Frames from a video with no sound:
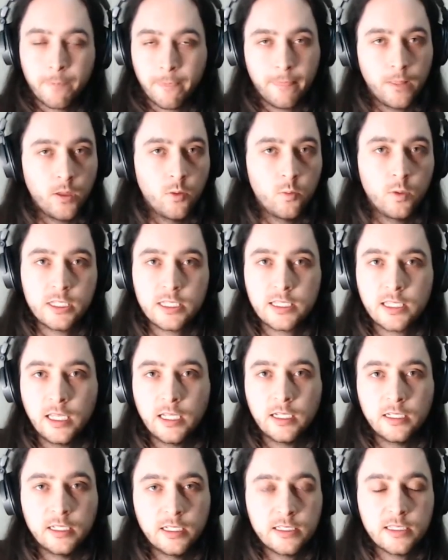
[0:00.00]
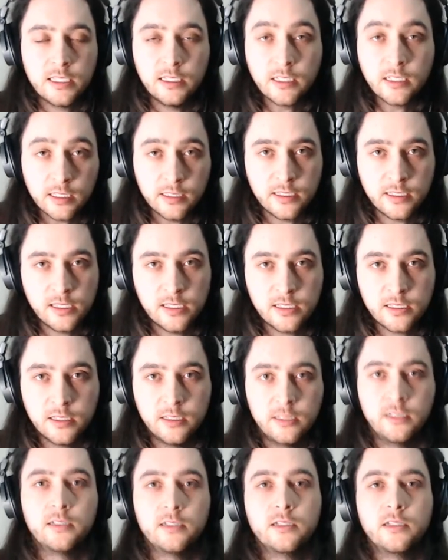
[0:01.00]
Once again, it is
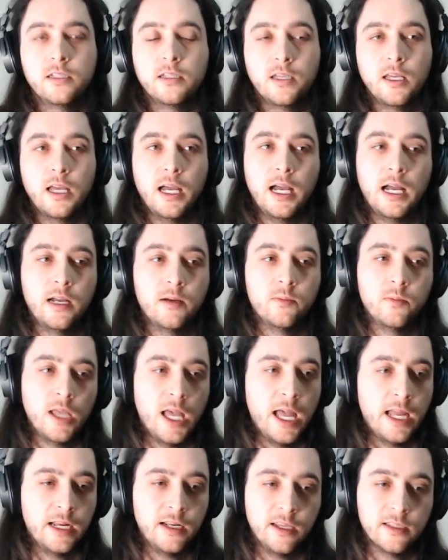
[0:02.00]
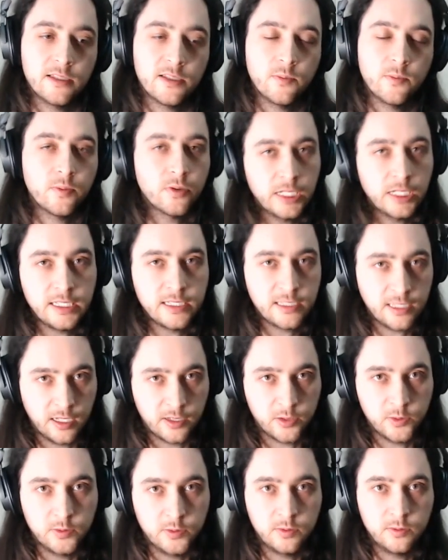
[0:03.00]
inconsistent, and it's a pretty
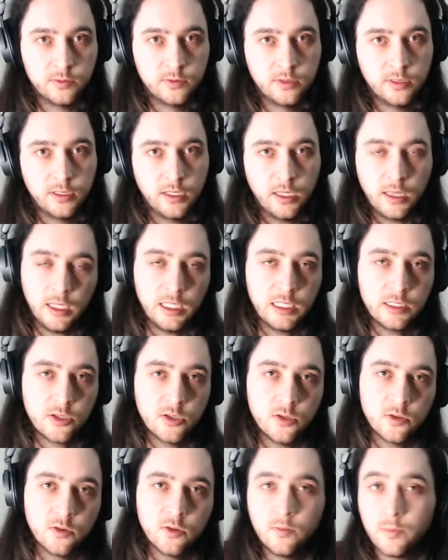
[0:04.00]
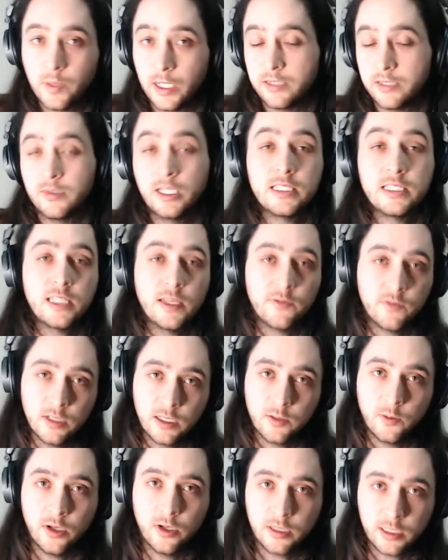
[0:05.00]
subtle thing to do, but it's
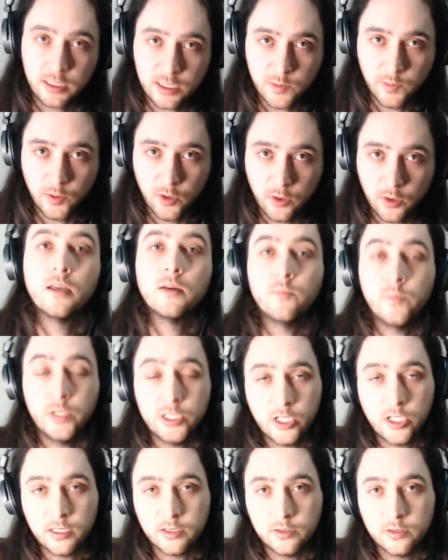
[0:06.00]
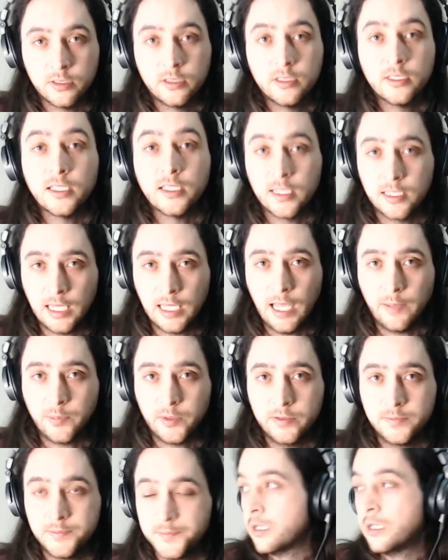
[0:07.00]
definitely worth exploring. Be gentle, it'll
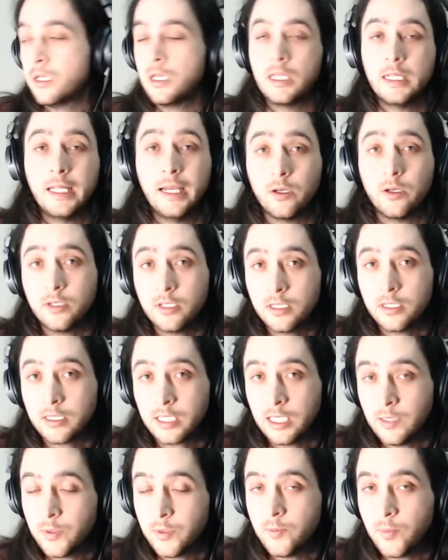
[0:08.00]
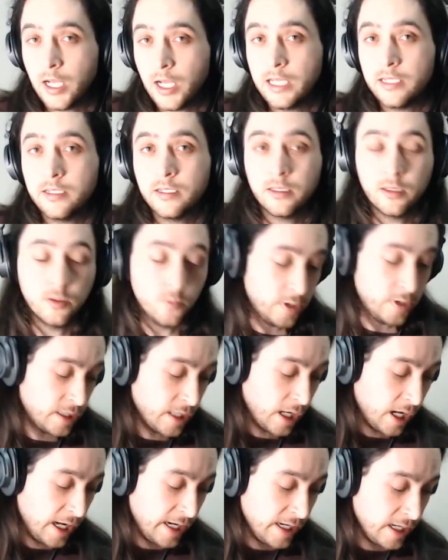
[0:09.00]
happen. Now, keep in mind that with the
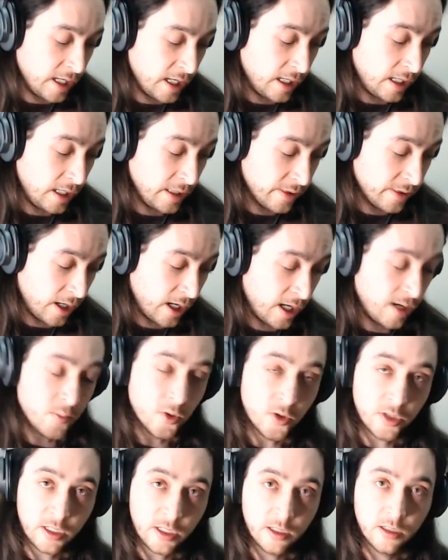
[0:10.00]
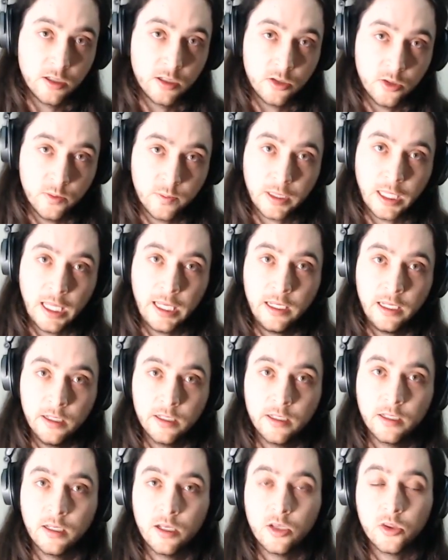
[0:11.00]
higher the harmonic you play,
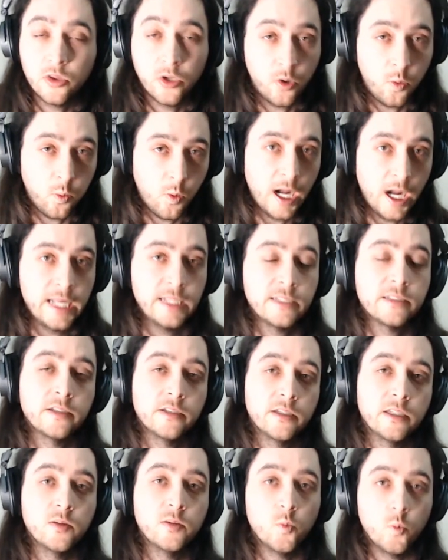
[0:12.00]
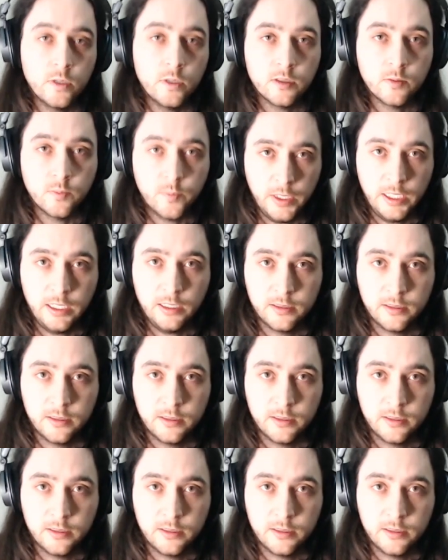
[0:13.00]
the quieter it will be,